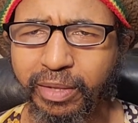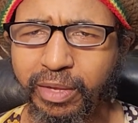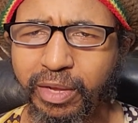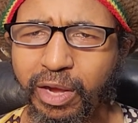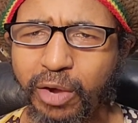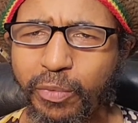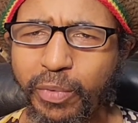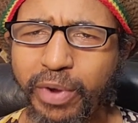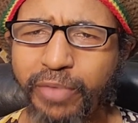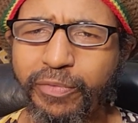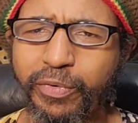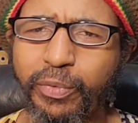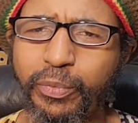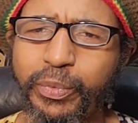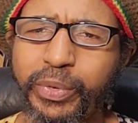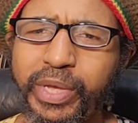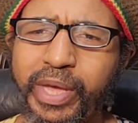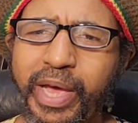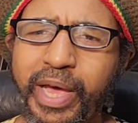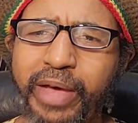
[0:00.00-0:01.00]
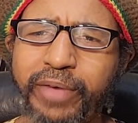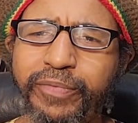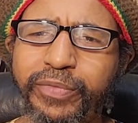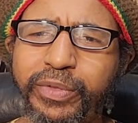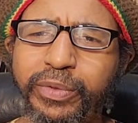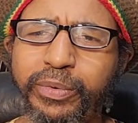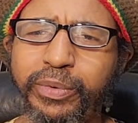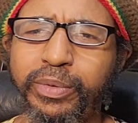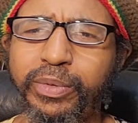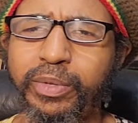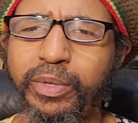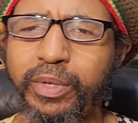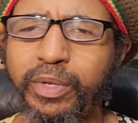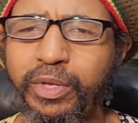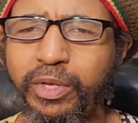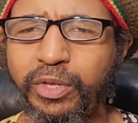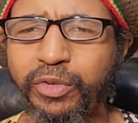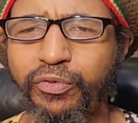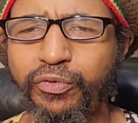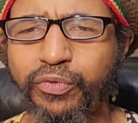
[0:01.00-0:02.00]
However, we have to
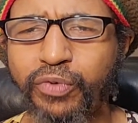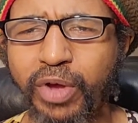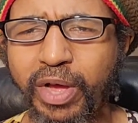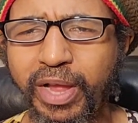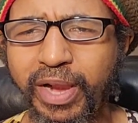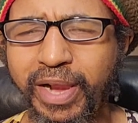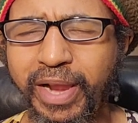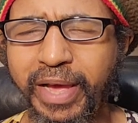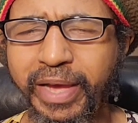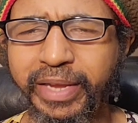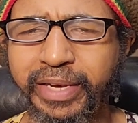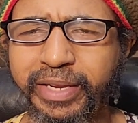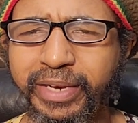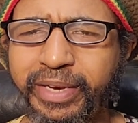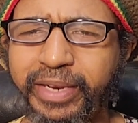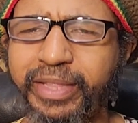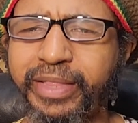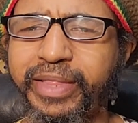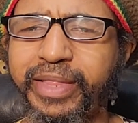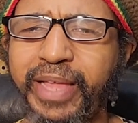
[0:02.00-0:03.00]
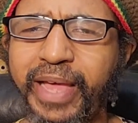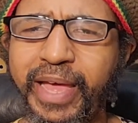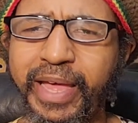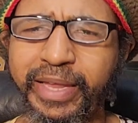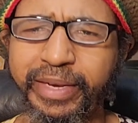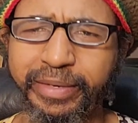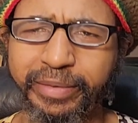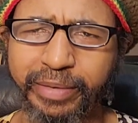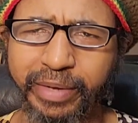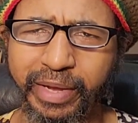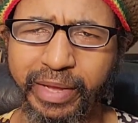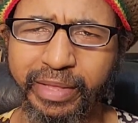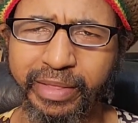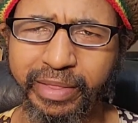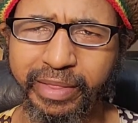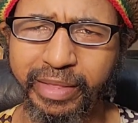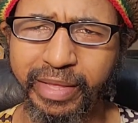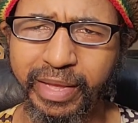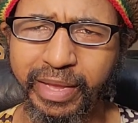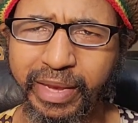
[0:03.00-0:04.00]
draw a line in the sand and
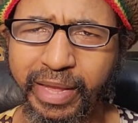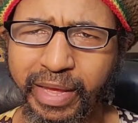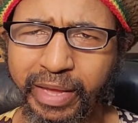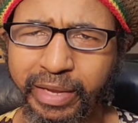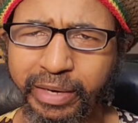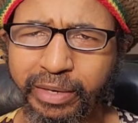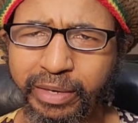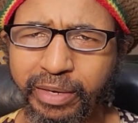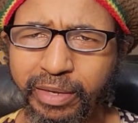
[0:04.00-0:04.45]
say that